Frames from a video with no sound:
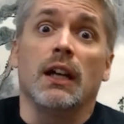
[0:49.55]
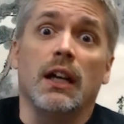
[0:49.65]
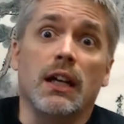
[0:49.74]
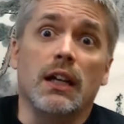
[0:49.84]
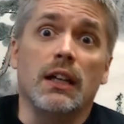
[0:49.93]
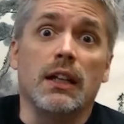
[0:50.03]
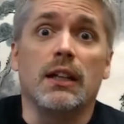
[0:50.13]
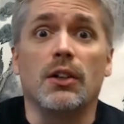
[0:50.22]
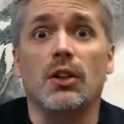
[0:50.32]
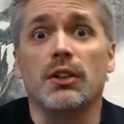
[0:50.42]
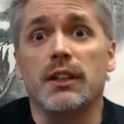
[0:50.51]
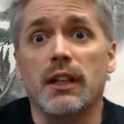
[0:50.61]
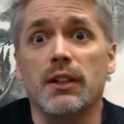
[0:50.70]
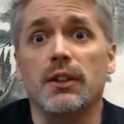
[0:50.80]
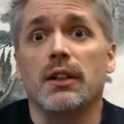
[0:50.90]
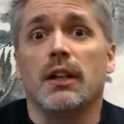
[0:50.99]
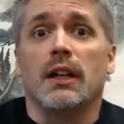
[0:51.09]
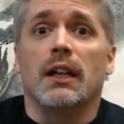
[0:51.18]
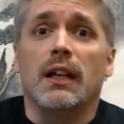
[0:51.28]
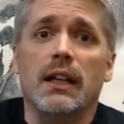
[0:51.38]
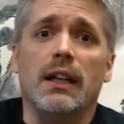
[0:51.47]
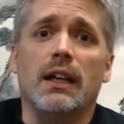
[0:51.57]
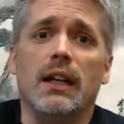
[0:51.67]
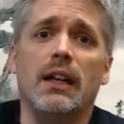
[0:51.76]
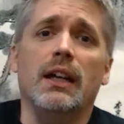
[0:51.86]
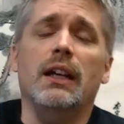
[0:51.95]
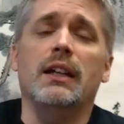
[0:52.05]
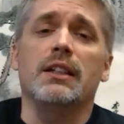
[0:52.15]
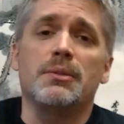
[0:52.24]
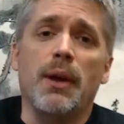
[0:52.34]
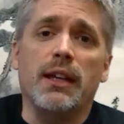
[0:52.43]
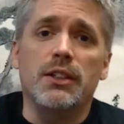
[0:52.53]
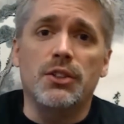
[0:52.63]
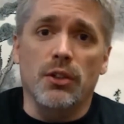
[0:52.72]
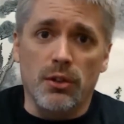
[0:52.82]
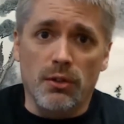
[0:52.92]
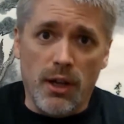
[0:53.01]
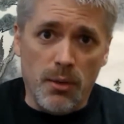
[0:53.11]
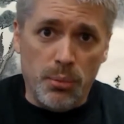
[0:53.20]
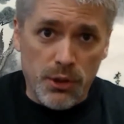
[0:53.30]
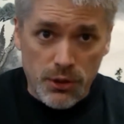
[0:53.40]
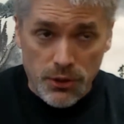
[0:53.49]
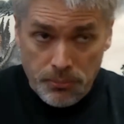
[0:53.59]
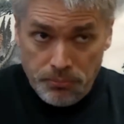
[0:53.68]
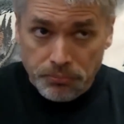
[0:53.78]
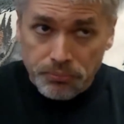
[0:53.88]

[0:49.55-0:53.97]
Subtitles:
and they get all together, and they smack each other around pretty good.